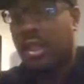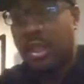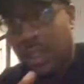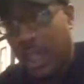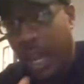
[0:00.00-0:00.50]

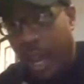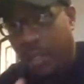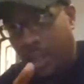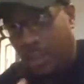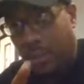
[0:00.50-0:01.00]
as she
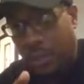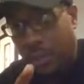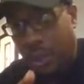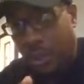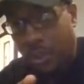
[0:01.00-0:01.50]
had them
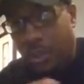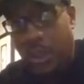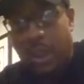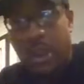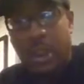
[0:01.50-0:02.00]
two
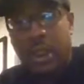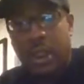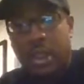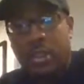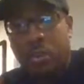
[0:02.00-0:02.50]
children,
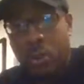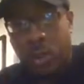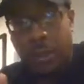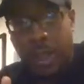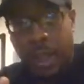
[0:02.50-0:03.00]

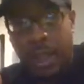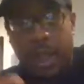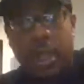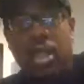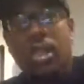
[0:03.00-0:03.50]
William and
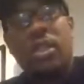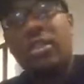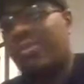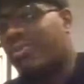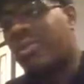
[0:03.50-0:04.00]
Harry,
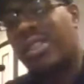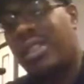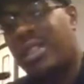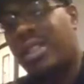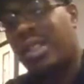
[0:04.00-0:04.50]

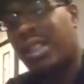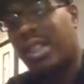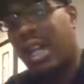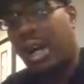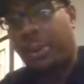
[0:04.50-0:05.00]

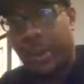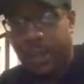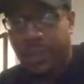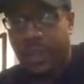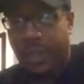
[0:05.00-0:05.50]
got
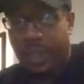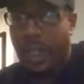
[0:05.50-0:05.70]
rid of